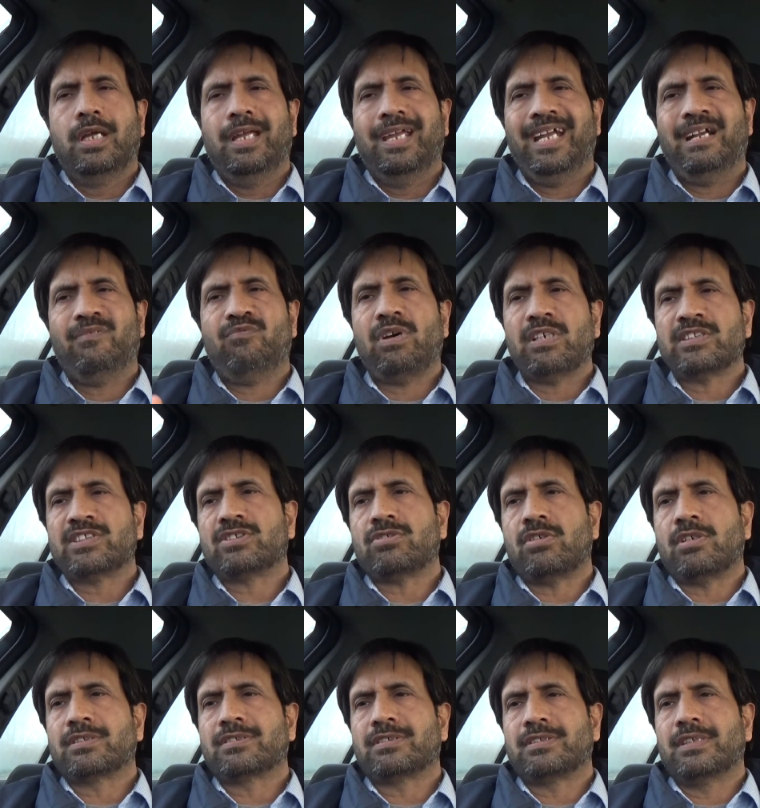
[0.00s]
and one
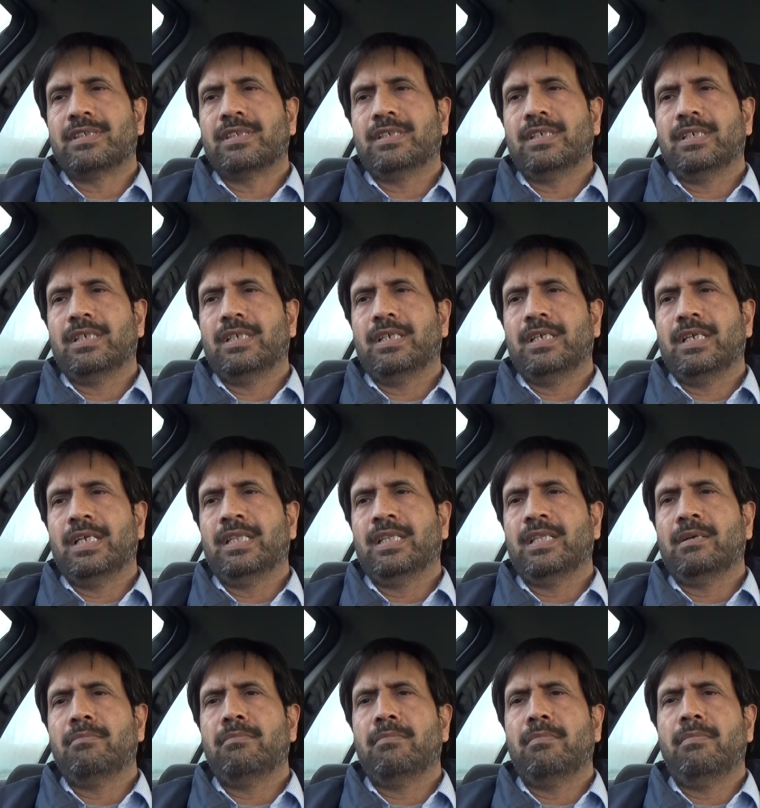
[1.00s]
starts in
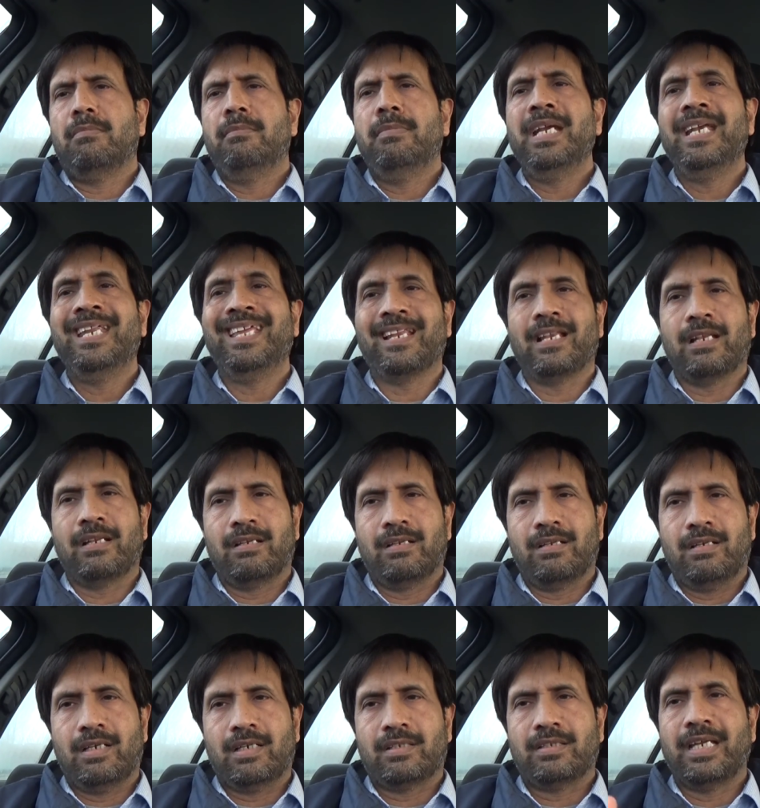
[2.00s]
the medial
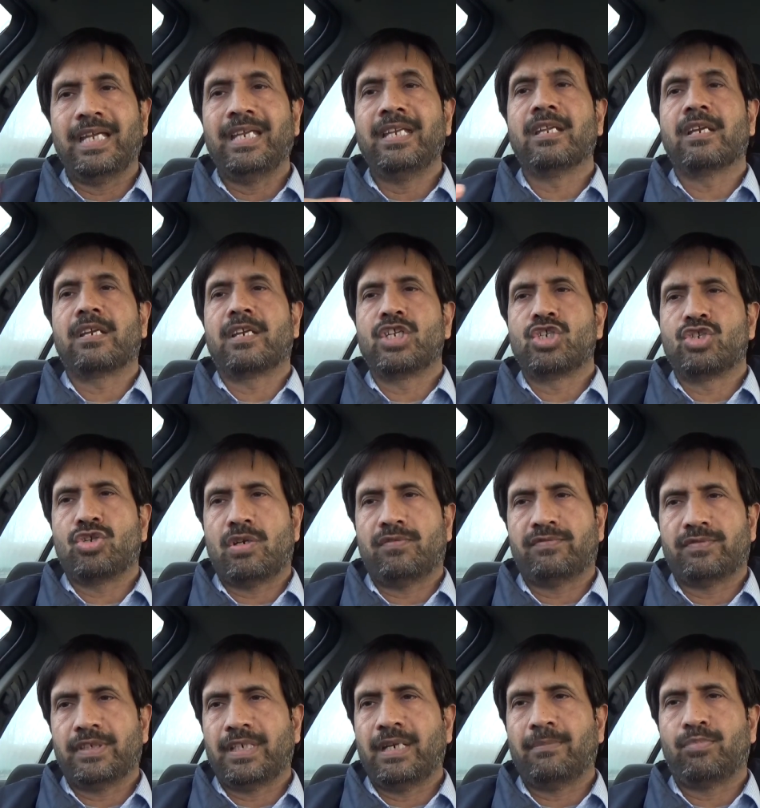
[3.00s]
or the inner region
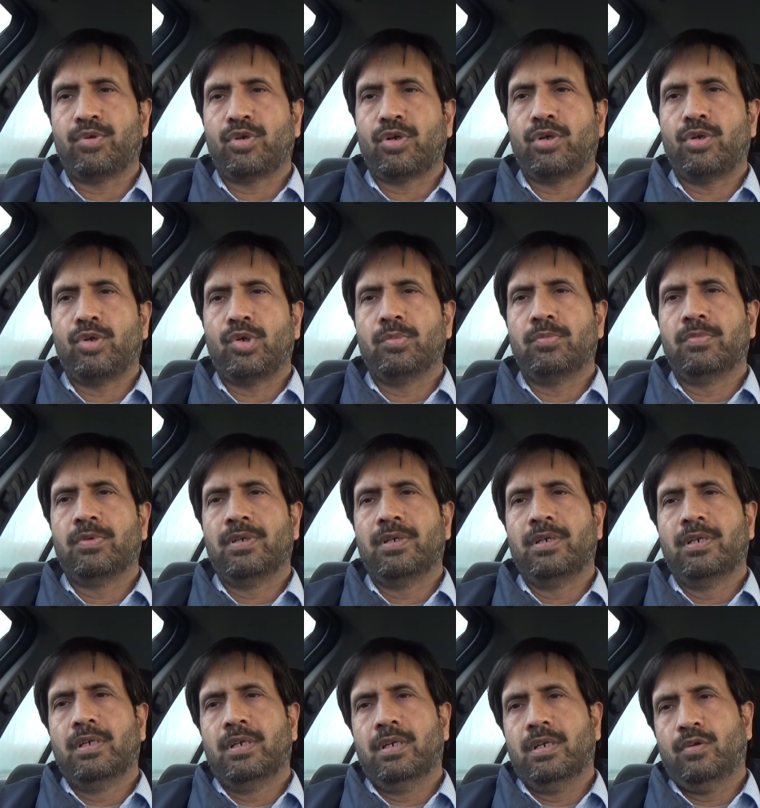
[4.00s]
of the temporal lobe
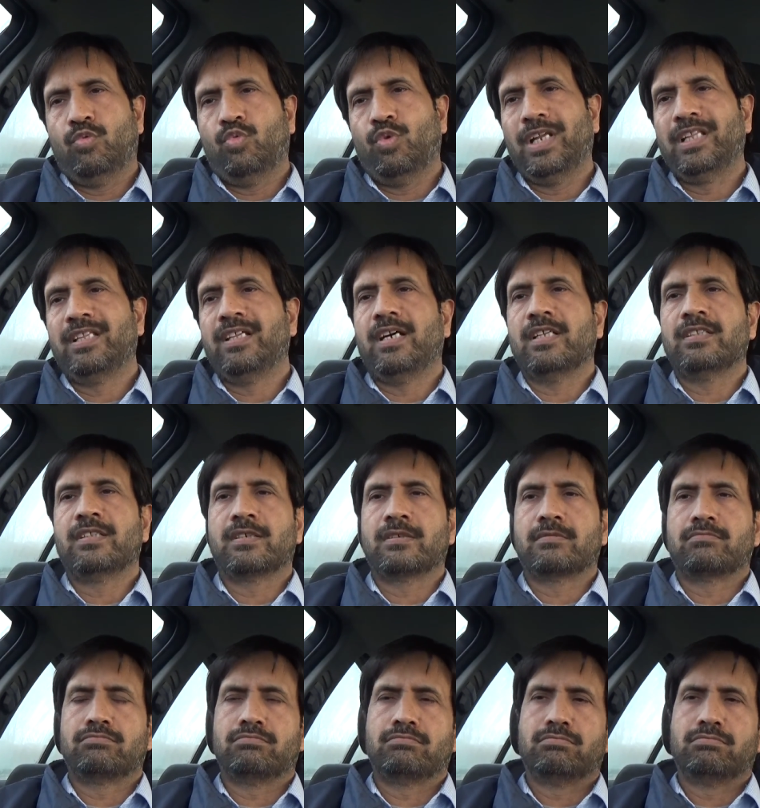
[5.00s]
while the other